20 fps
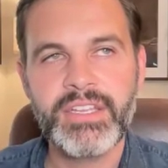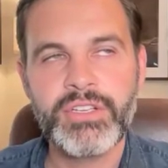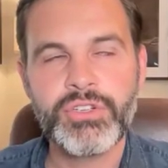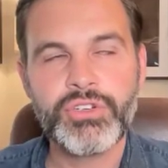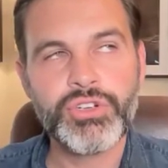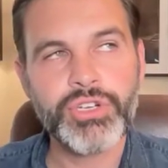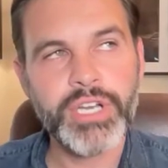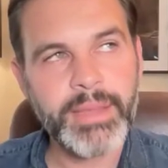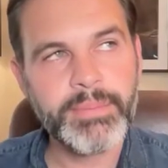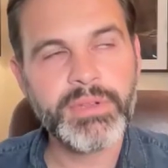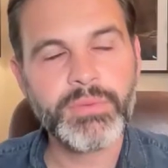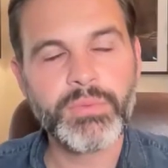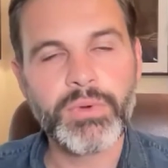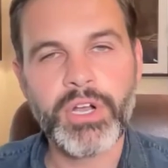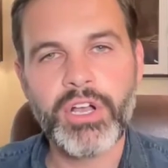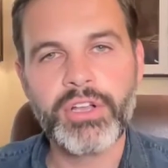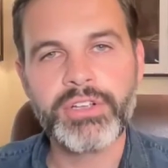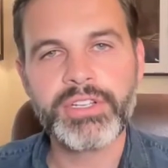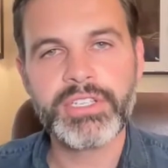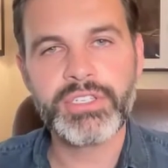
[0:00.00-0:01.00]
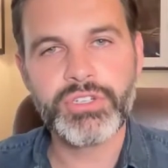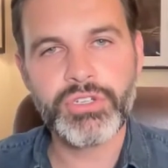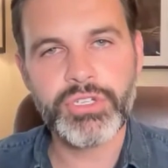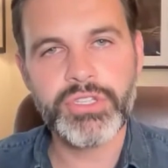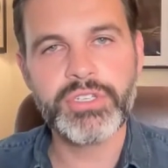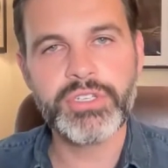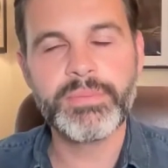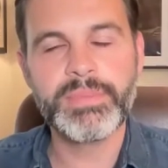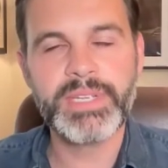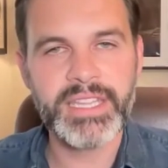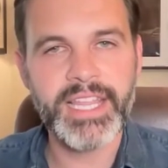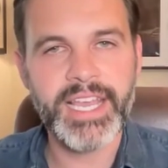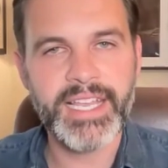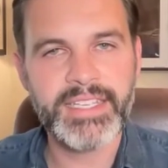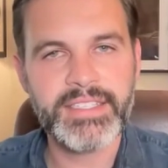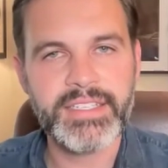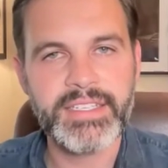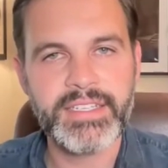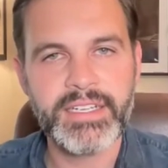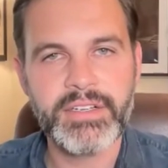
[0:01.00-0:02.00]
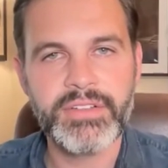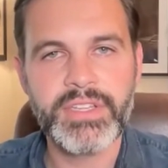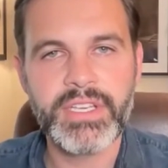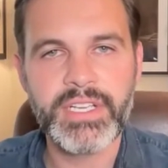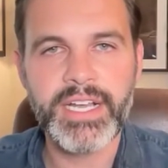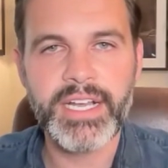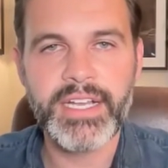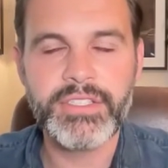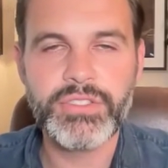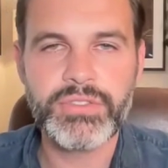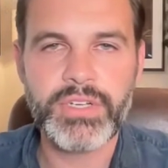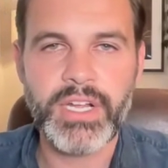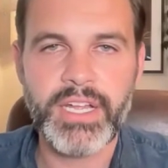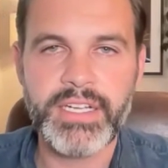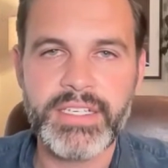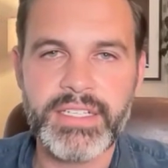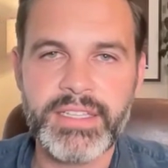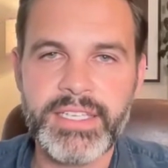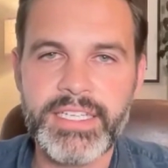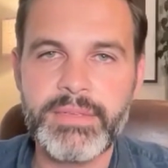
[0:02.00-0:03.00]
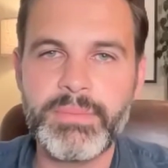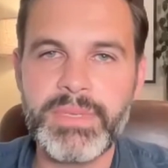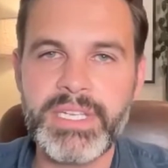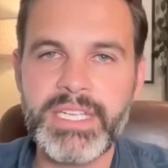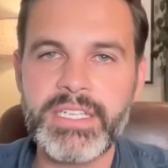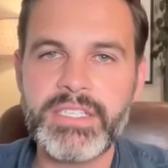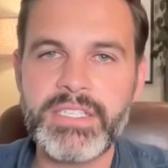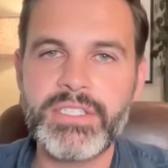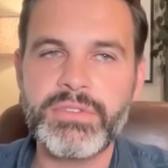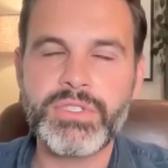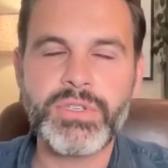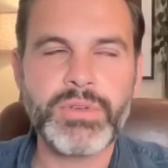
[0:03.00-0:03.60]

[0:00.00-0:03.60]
could I be wrong, and could there be a lesson here that God's trying to lead me into?